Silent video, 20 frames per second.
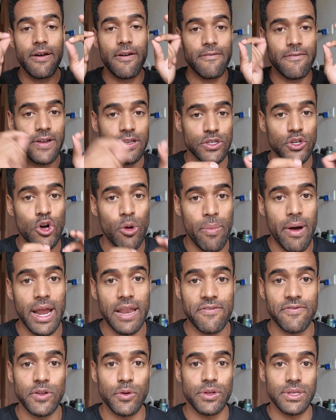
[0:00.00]
Physical
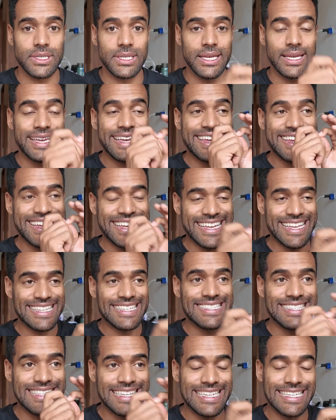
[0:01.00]
body fluency
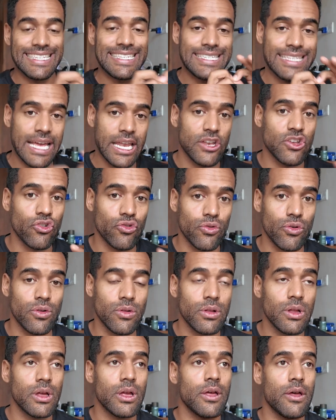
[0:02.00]
is the
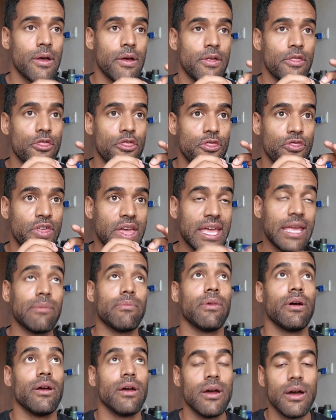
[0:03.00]
central
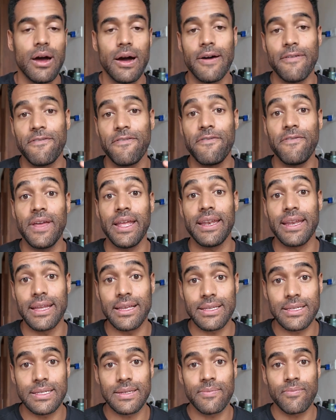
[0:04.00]
theme of
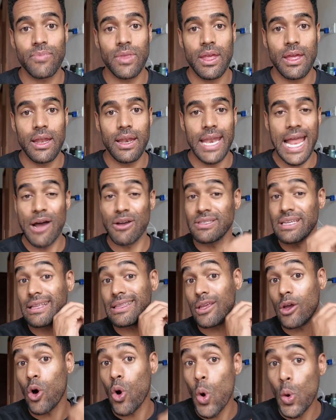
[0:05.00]
fitness. Now, it's not
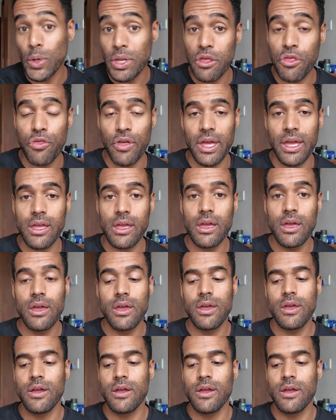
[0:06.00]
the only thing.